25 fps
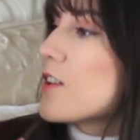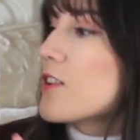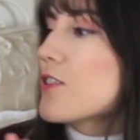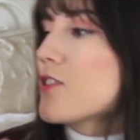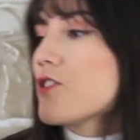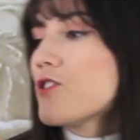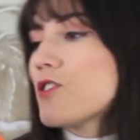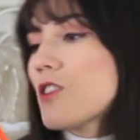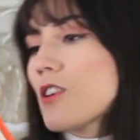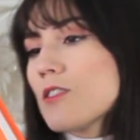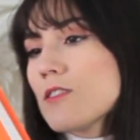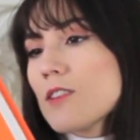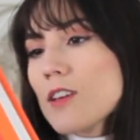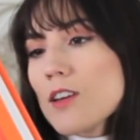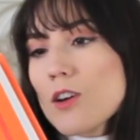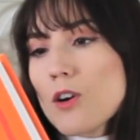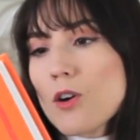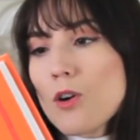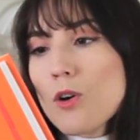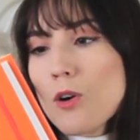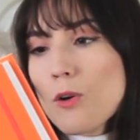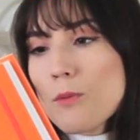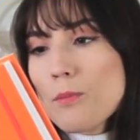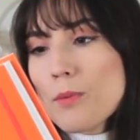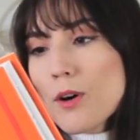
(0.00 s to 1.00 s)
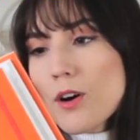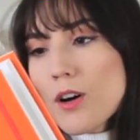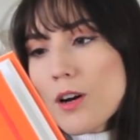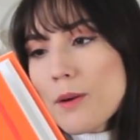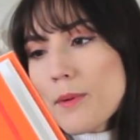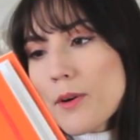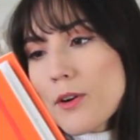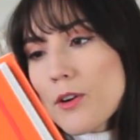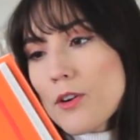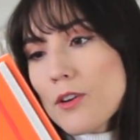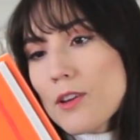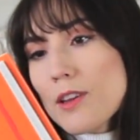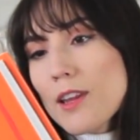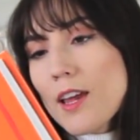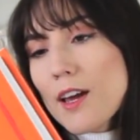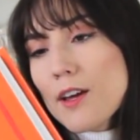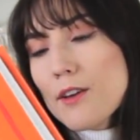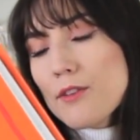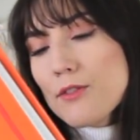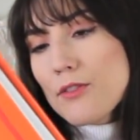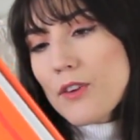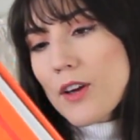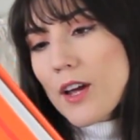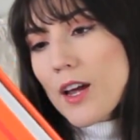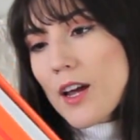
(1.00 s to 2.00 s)
this is just like a whole book about her
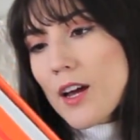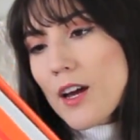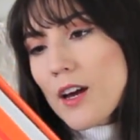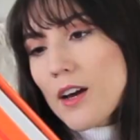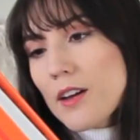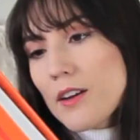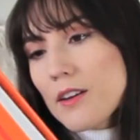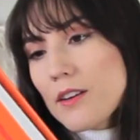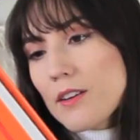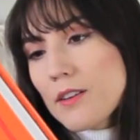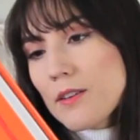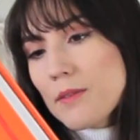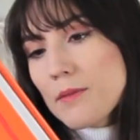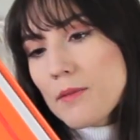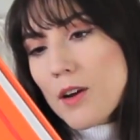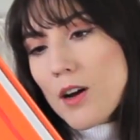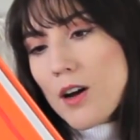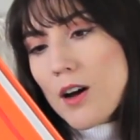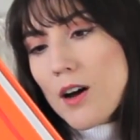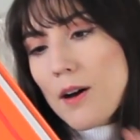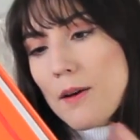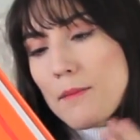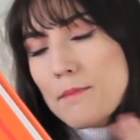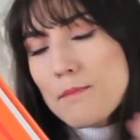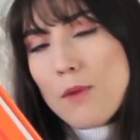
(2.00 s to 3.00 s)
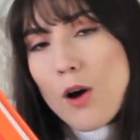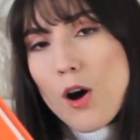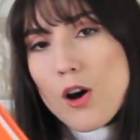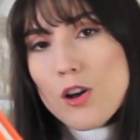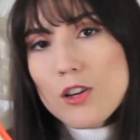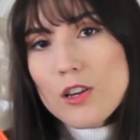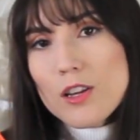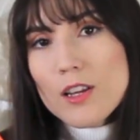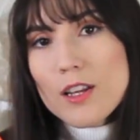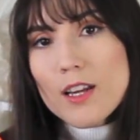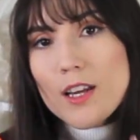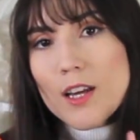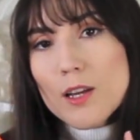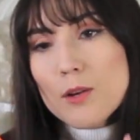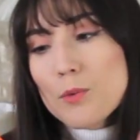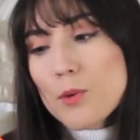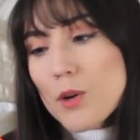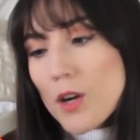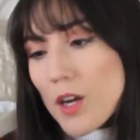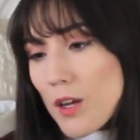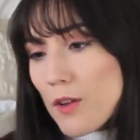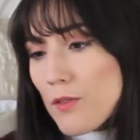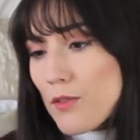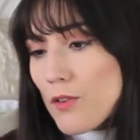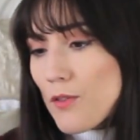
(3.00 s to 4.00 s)
life and modeling and
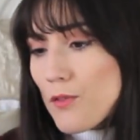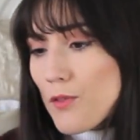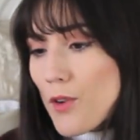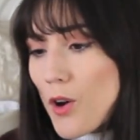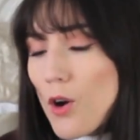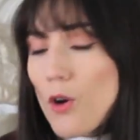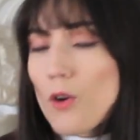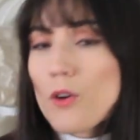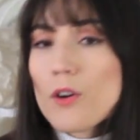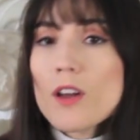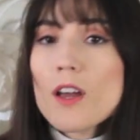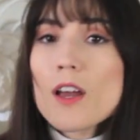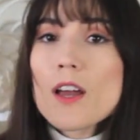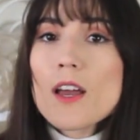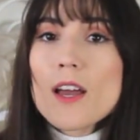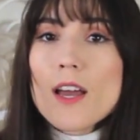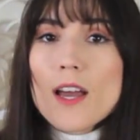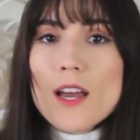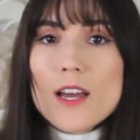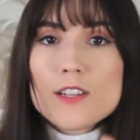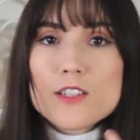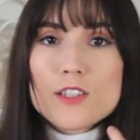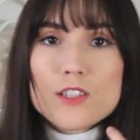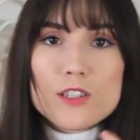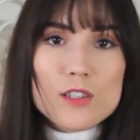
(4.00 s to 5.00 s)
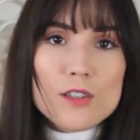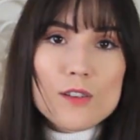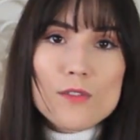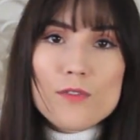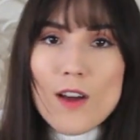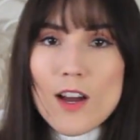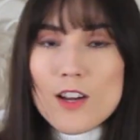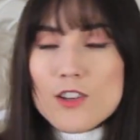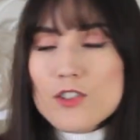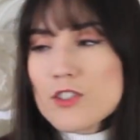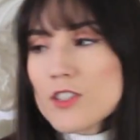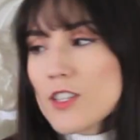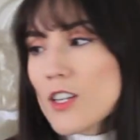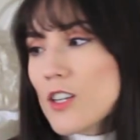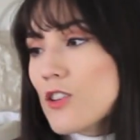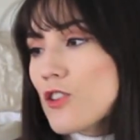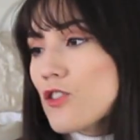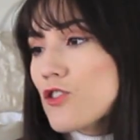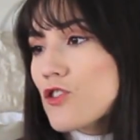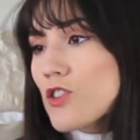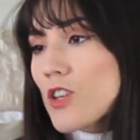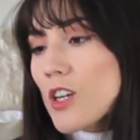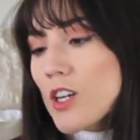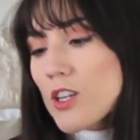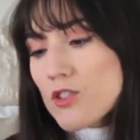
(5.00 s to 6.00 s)
working for Vogue and just the fashion
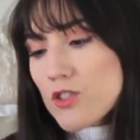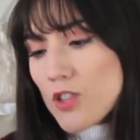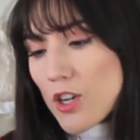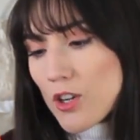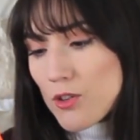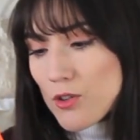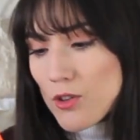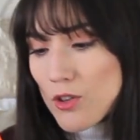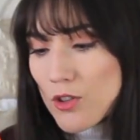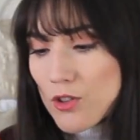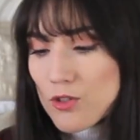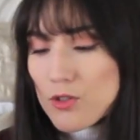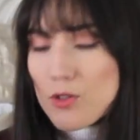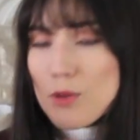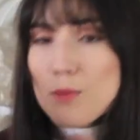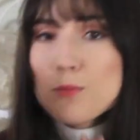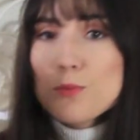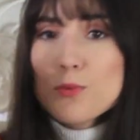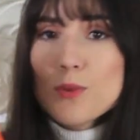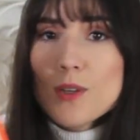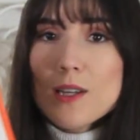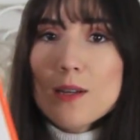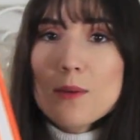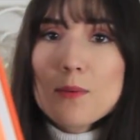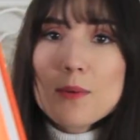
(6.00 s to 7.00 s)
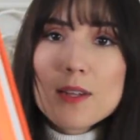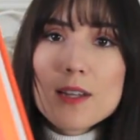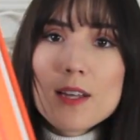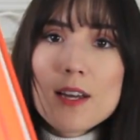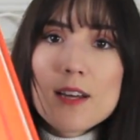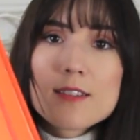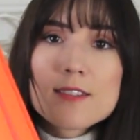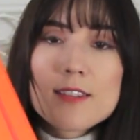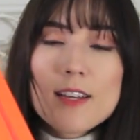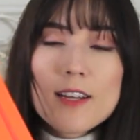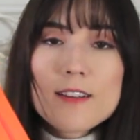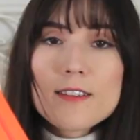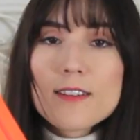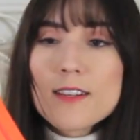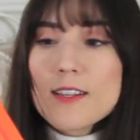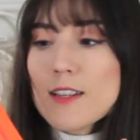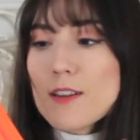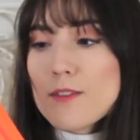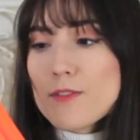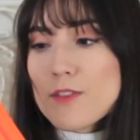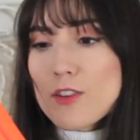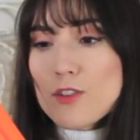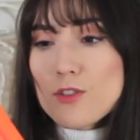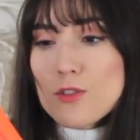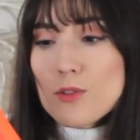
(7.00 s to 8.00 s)
industry in general. So I'm really, really excited to
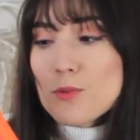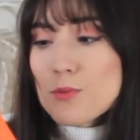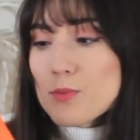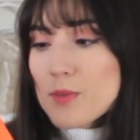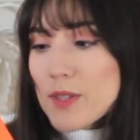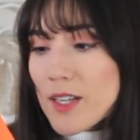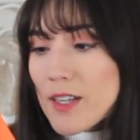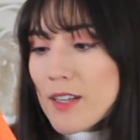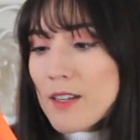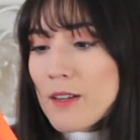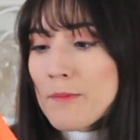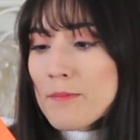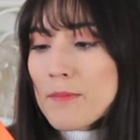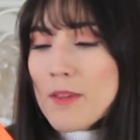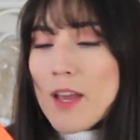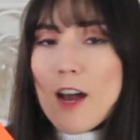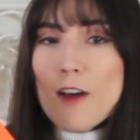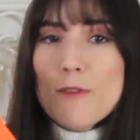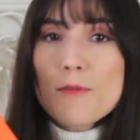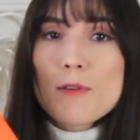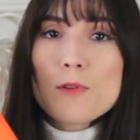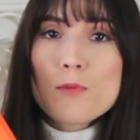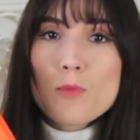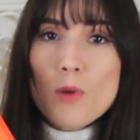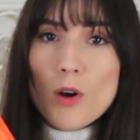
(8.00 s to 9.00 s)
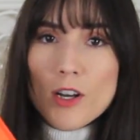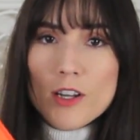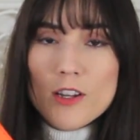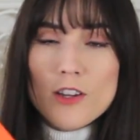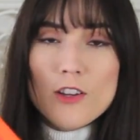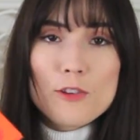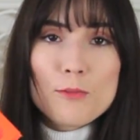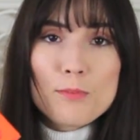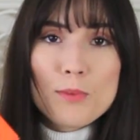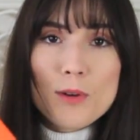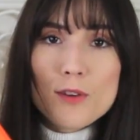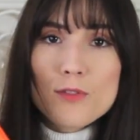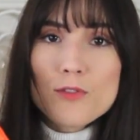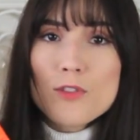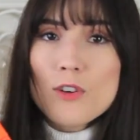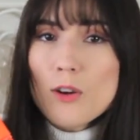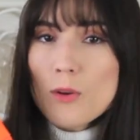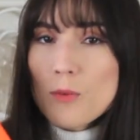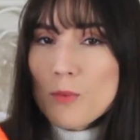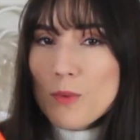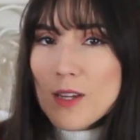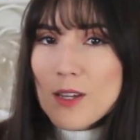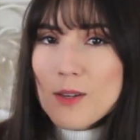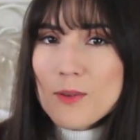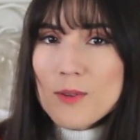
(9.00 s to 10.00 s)
give this a read. I've been wanting this book for
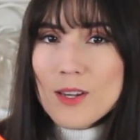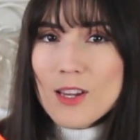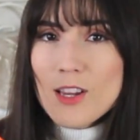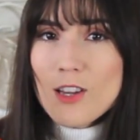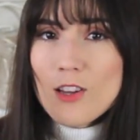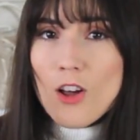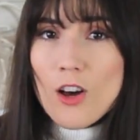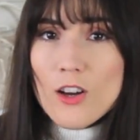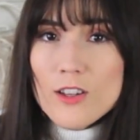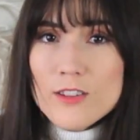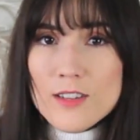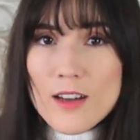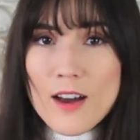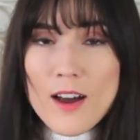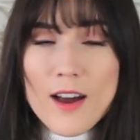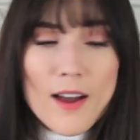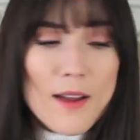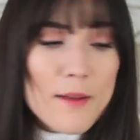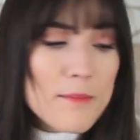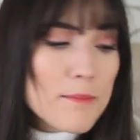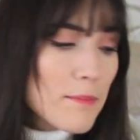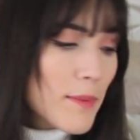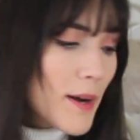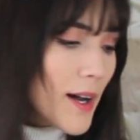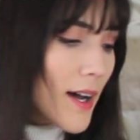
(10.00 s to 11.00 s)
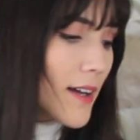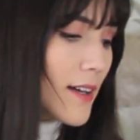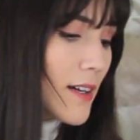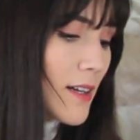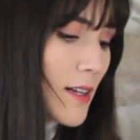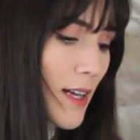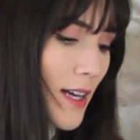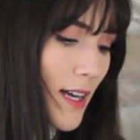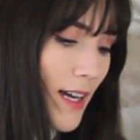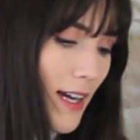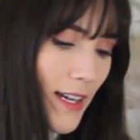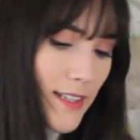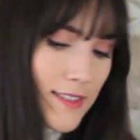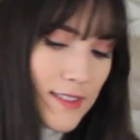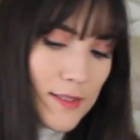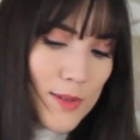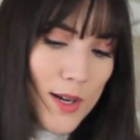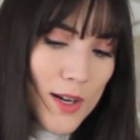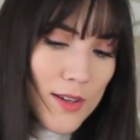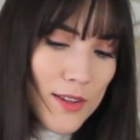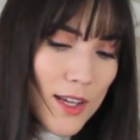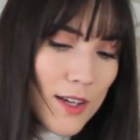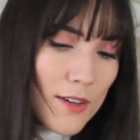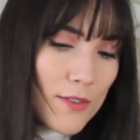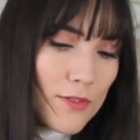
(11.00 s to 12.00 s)
a really, really long time, but it's
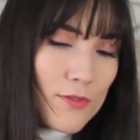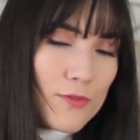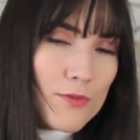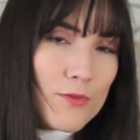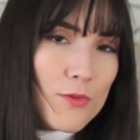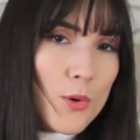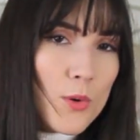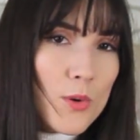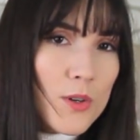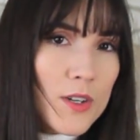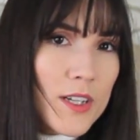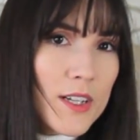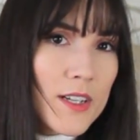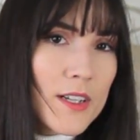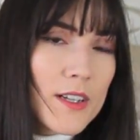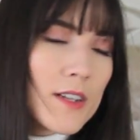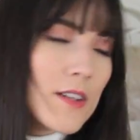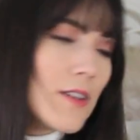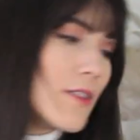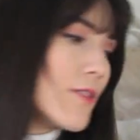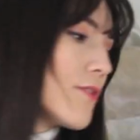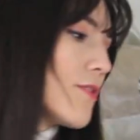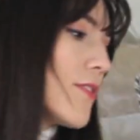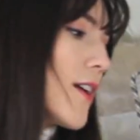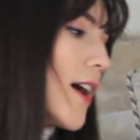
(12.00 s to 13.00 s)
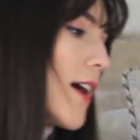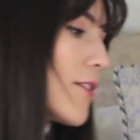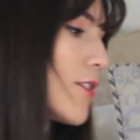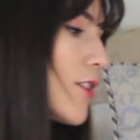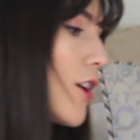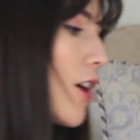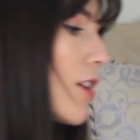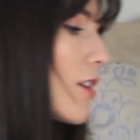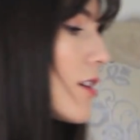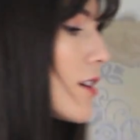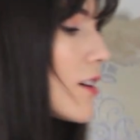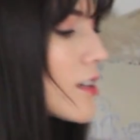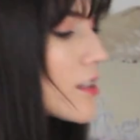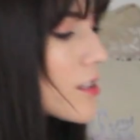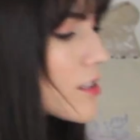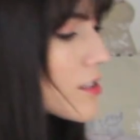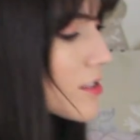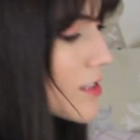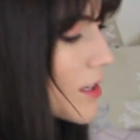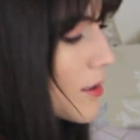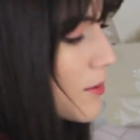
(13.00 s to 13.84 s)
around like $45,